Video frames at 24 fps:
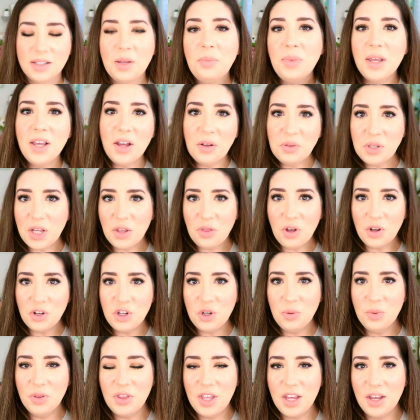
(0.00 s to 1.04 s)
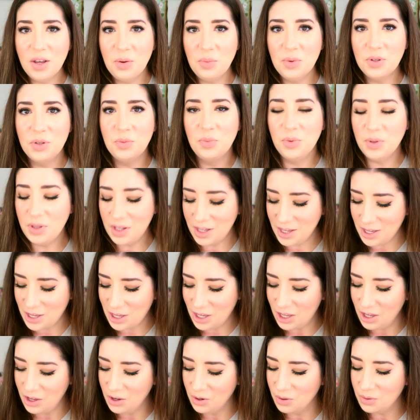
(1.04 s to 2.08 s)
Something else I thought you would think was really
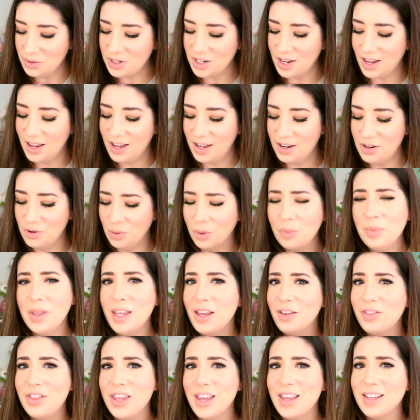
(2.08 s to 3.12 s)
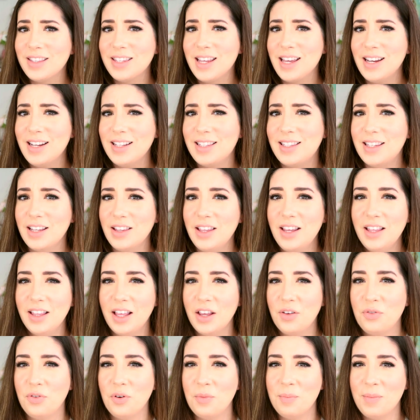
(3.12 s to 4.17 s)
cute, and normally I think it's kind of silly
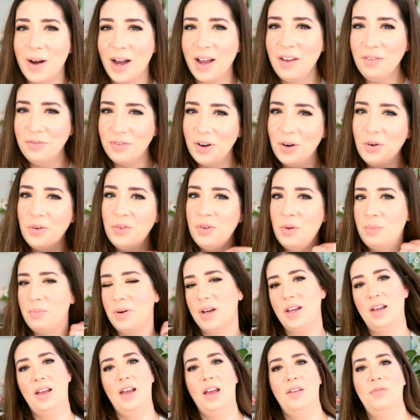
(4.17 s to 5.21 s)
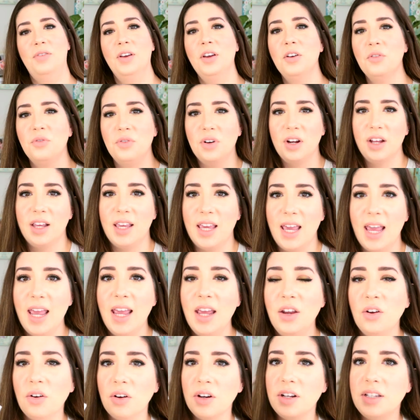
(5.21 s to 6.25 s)
like for my phone, but I figured for a
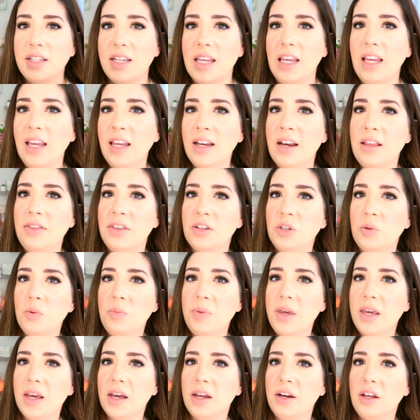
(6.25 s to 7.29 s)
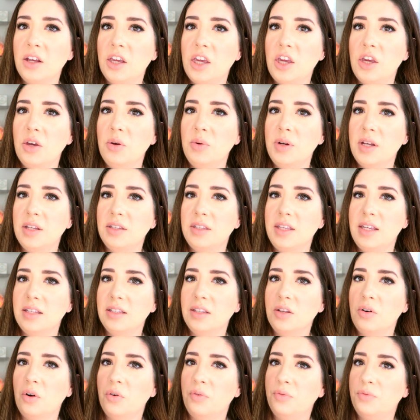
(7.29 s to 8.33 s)
kid or a teen, this would be kind of cute, is these
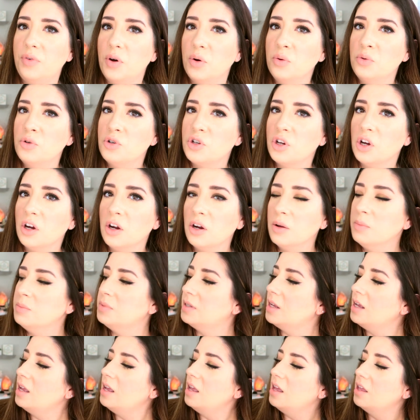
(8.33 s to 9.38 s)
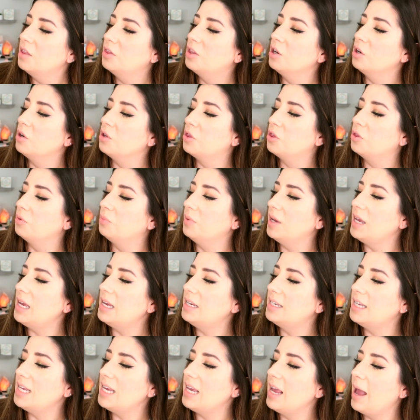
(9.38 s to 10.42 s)
little phone charms. They're
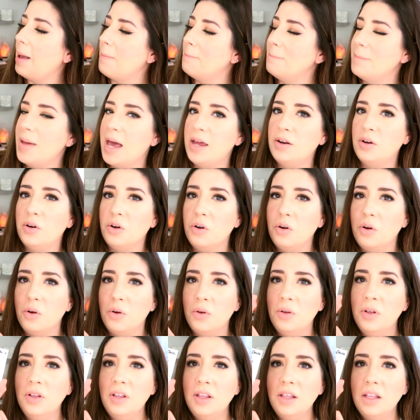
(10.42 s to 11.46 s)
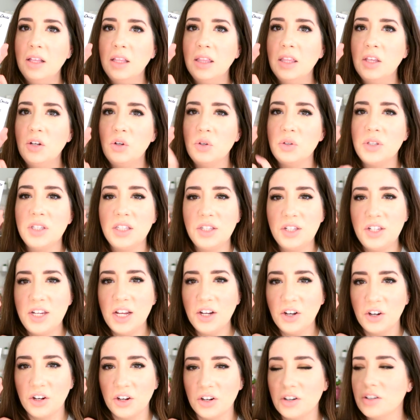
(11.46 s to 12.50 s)
3D metal little
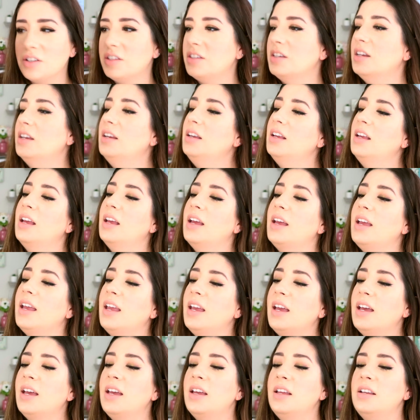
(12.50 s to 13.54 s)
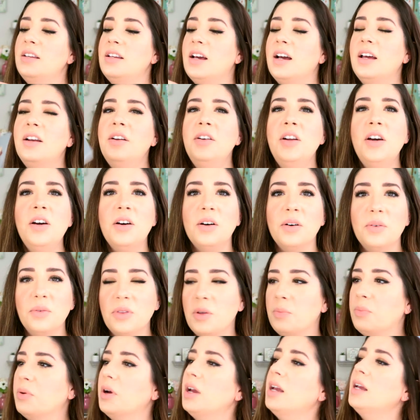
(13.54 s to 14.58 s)
stickers and I don't know,
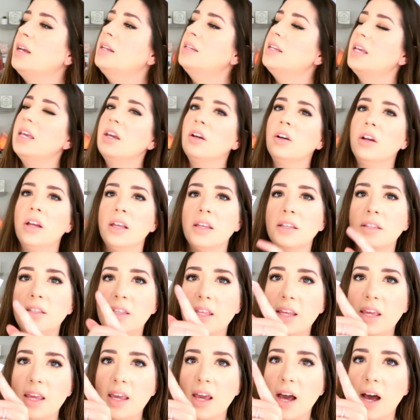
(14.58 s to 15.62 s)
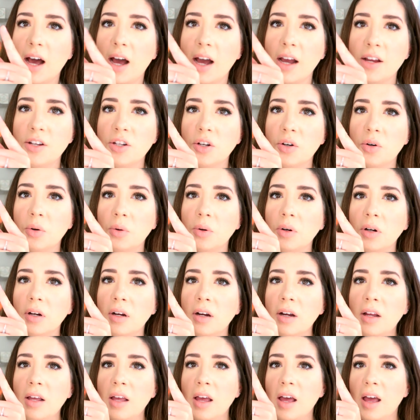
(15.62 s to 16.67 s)
the brand here is the
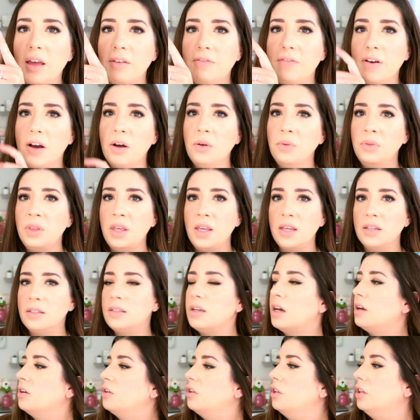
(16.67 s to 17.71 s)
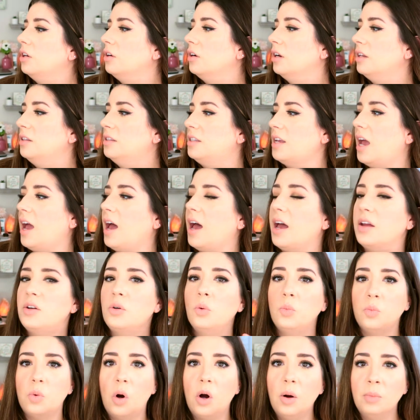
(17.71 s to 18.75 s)
iDecoz. I found these on clearance at
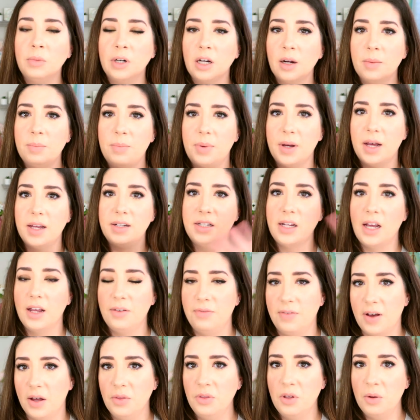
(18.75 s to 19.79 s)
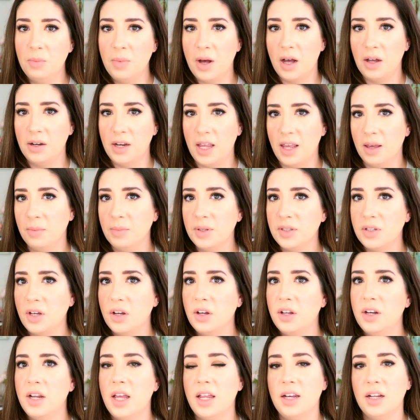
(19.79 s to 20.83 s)
Walmart, but I found them on
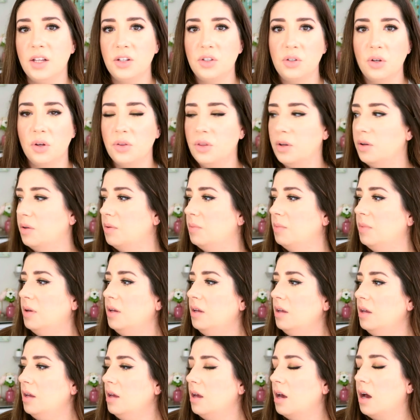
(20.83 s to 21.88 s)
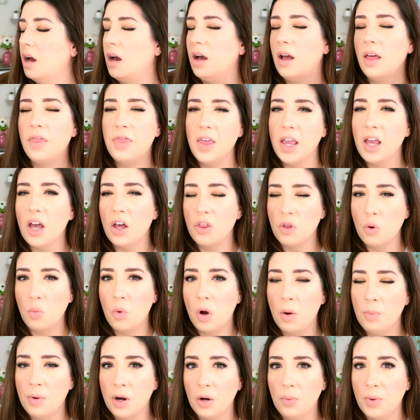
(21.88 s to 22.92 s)
Amazon and I saw them, uh, I think on the
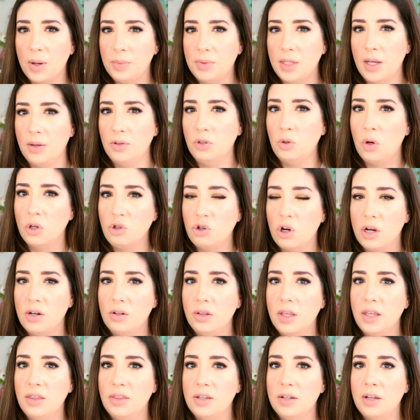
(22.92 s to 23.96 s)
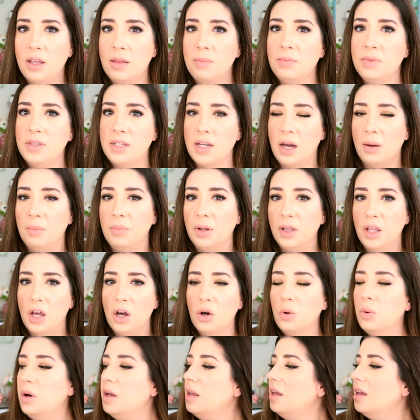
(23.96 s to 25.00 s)
Walmart website. So I'll try to link to them down
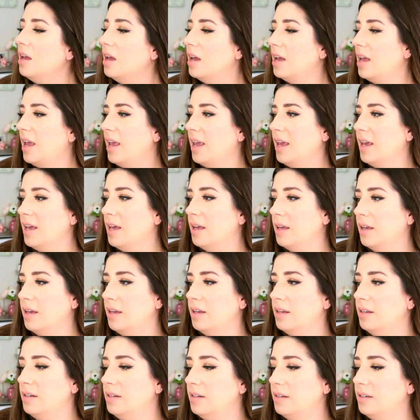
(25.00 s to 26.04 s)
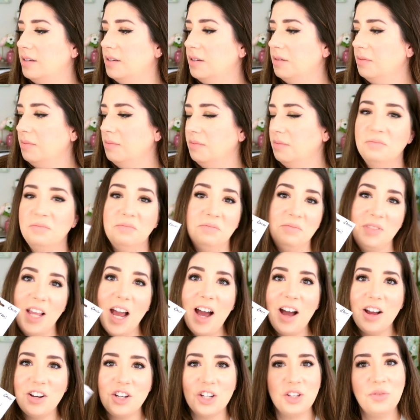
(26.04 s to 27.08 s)
below. And yeah,
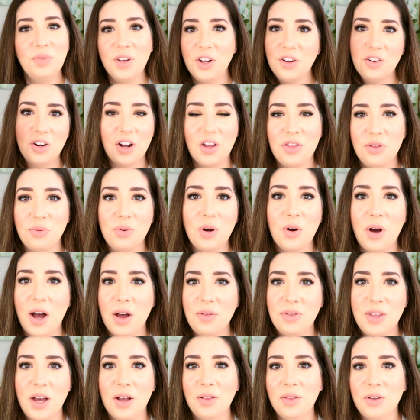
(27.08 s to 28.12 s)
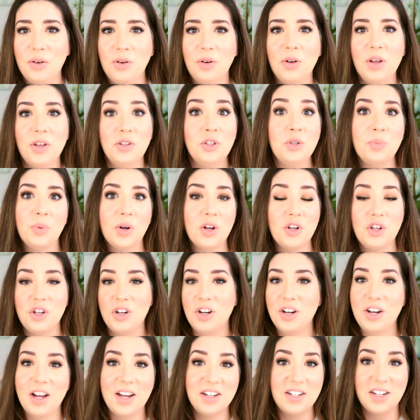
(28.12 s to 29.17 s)
I just figured I'd throw out that little
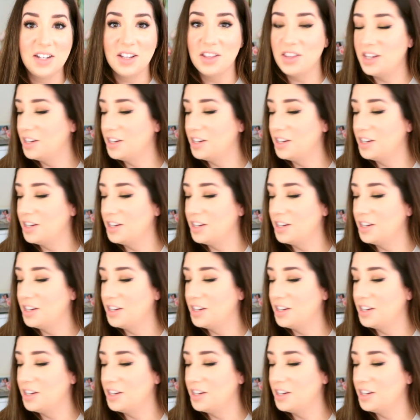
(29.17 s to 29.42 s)
inspiration and idea